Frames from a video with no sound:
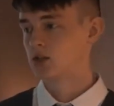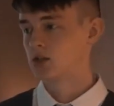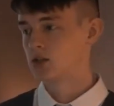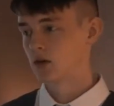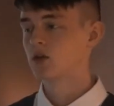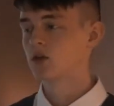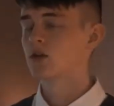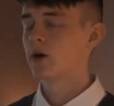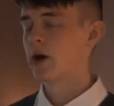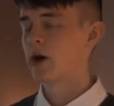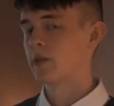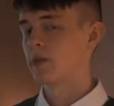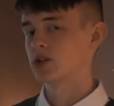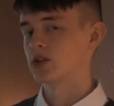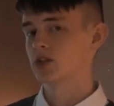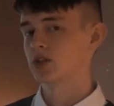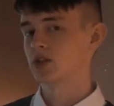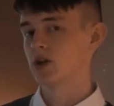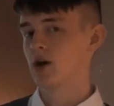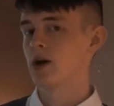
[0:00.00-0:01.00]
Don't know how
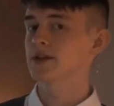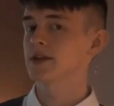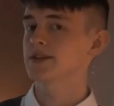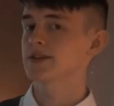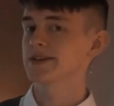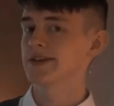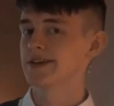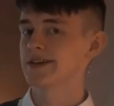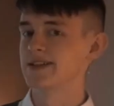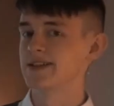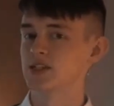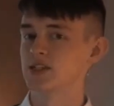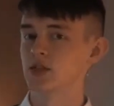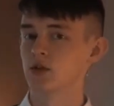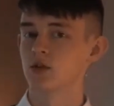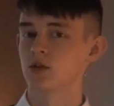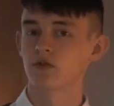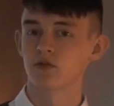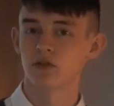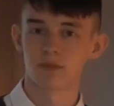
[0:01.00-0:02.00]
much it costs. I
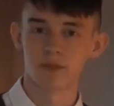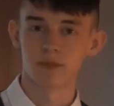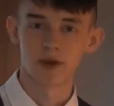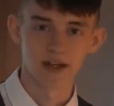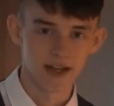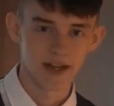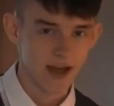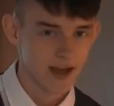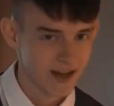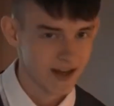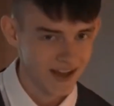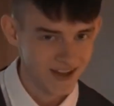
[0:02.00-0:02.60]
stole it from my dad,